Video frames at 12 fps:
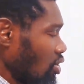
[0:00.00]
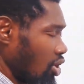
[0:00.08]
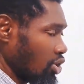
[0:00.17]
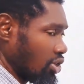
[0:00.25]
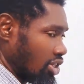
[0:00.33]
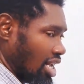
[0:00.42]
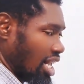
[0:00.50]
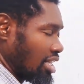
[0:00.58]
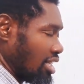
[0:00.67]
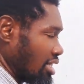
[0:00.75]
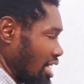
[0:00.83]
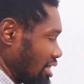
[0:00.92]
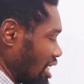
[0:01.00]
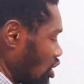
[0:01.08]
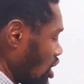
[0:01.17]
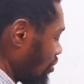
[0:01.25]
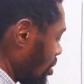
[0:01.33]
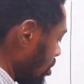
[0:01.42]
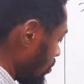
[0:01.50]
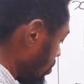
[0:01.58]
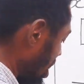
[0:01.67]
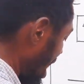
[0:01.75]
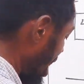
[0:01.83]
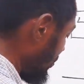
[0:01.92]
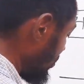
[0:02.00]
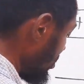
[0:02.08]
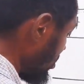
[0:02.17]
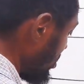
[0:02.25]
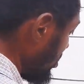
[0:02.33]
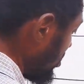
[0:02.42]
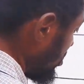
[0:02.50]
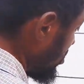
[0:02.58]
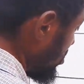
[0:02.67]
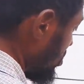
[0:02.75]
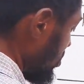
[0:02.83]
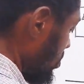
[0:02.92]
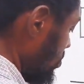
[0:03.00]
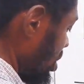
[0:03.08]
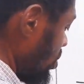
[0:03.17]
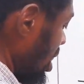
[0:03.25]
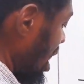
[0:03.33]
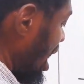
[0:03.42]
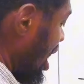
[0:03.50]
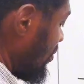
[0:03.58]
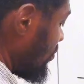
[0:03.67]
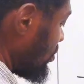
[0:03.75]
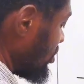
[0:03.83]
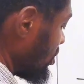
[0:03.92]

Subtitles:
Or you take the second form of graph, where you have